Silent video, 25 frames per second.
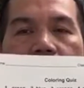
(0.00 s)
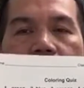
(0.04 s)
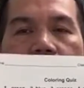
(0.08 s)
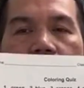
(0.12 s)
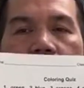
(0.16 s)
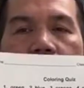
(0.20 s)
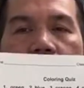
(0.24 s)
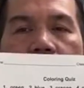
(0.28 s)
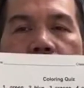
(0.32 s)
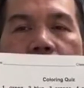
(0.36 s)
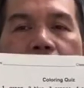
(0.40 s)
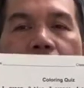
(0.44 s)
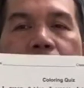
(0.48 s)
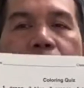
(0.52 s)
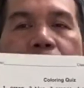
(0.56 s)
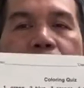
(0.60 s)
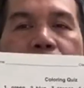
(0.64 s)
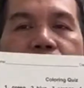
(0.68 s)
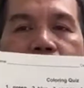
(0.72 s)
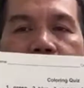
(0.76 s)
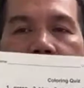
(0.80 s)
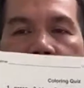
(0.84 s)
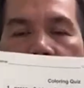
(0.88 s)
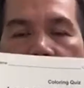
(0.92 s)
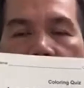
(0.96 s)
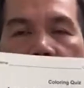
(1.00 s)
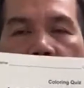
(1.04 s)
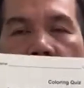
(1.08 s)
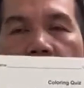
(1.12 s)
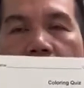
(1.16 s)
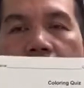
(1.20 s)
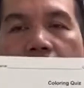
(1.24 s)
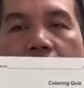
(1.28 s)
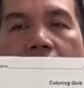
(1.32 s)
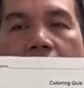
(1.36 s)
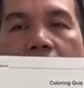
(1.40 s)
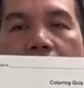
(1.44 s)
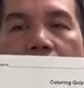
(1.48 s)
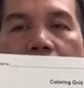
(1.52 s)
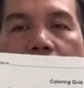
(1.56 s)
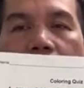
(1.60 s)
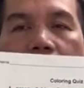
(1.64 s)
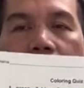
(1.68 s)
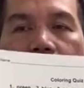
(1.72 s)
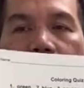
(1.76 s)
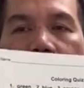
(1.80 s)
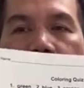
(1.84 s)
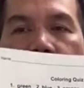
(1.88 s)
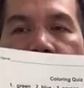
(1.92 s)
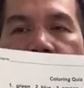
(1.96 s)
Then proceed.
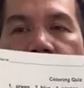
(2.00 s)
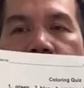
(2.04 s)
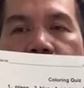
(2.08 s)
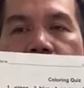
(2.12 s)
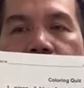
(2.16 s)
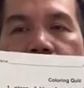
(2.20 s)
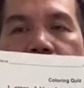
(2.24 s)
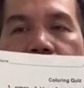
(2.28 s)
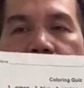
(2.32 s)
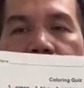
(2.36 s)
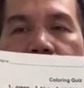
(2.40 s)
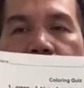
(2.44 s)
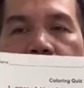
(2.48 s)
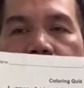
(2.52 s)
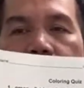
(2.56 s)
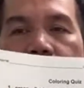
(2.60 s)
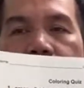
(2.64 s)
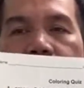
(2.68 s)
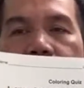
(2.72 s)
Number two,